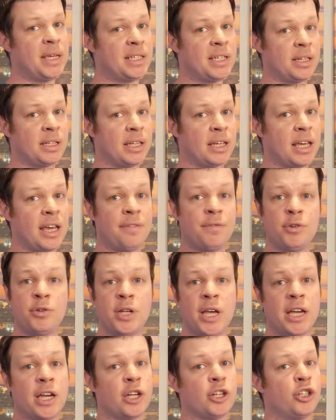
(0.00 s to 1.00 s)
Basically, if you
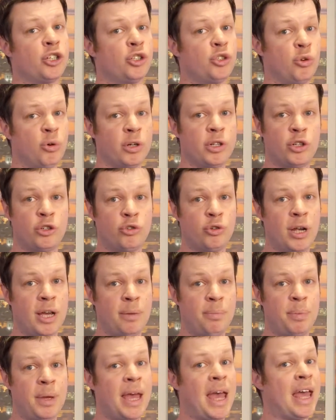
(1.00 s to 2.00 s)
take a short
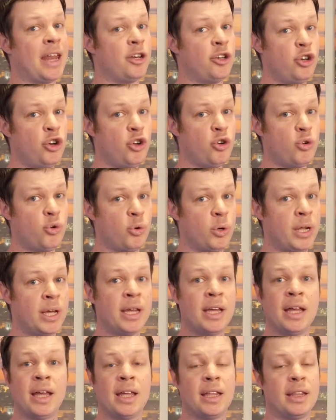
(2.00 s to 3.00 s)
trip at noon,
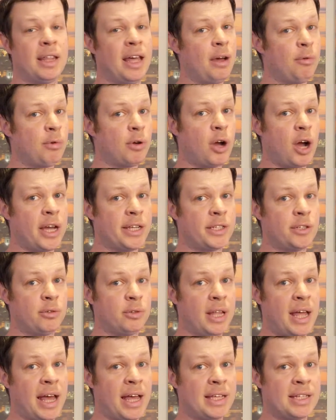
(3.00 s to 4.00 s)
that will cost you
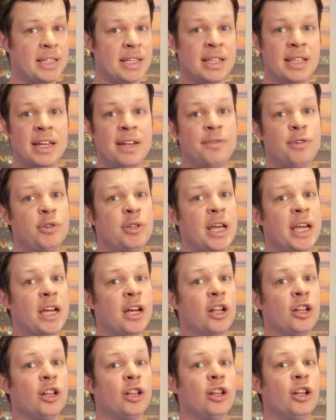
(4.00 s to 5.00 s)
less than if you take
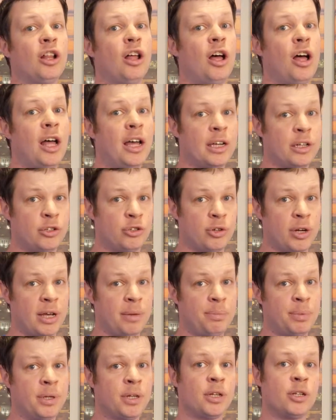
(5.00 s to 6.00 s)
a long
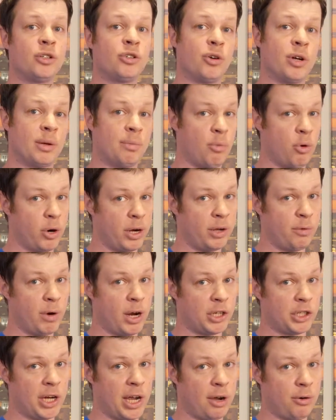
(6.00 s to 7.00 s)
trip during morning
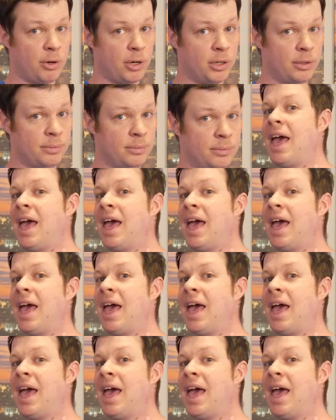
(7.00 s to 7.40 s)
rush hour.